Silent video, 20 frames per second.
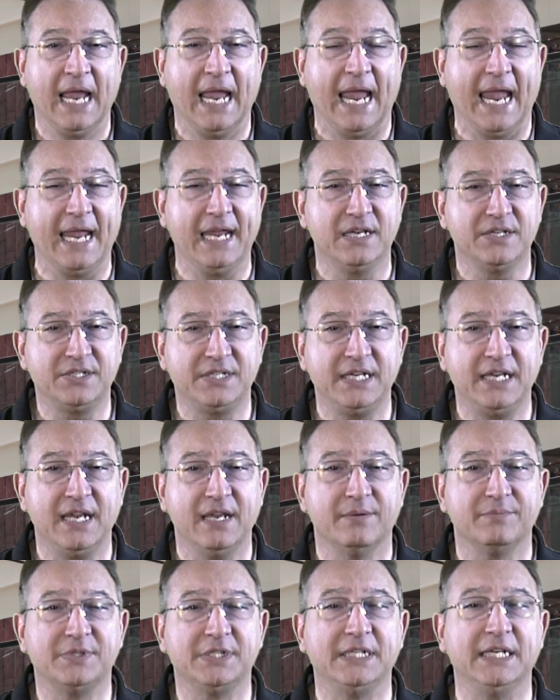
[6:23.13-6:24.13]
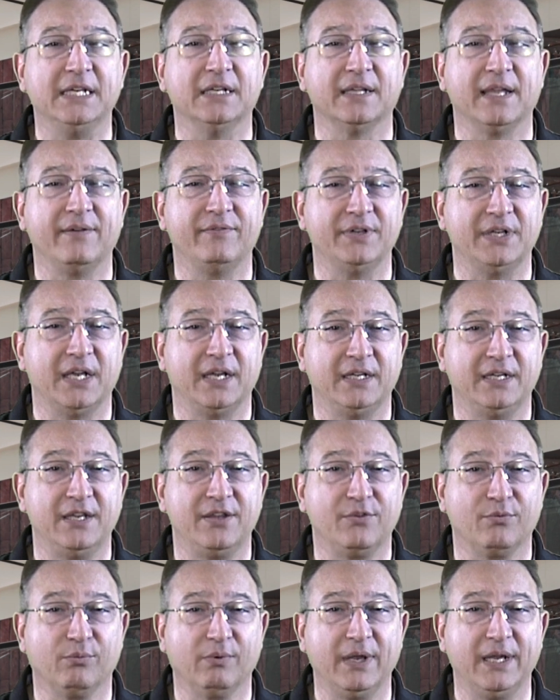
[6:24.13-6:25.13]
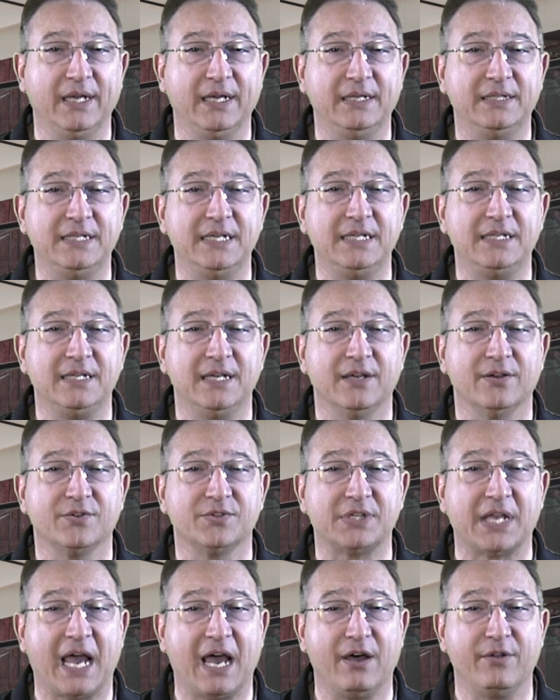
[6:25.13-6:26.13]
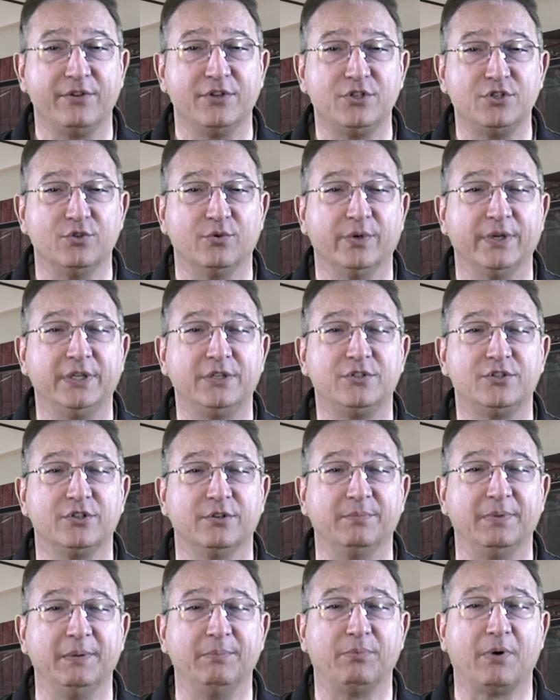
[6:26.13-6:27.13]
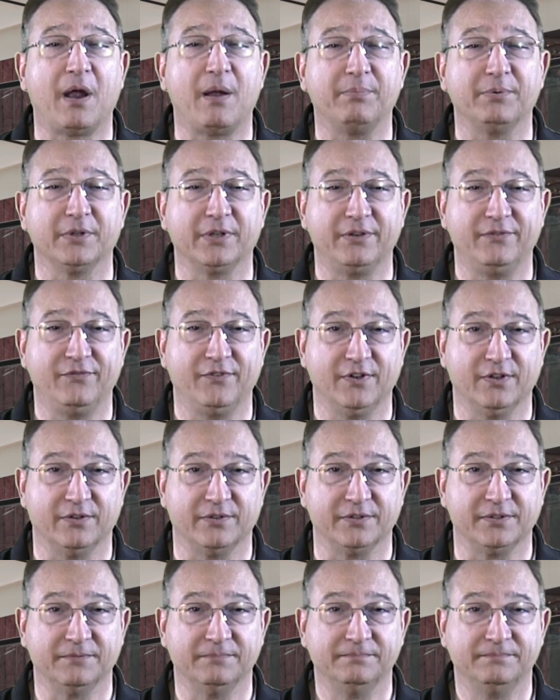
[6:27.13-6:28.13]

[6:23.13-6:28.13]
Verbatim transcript: ASTM C1193 details how the joint should be properly filled.